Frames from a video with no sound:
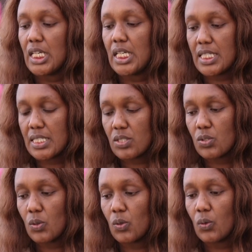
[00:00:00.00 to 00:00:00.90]
Yes,
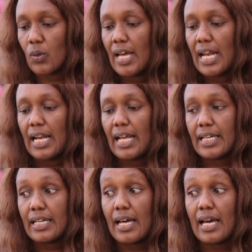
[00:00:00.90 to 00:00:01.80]
so
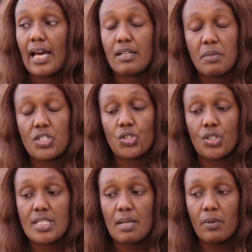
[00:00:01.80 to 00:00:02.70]
like I had
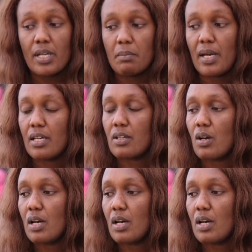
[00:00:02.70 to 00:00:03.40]
mentioned somewhere in my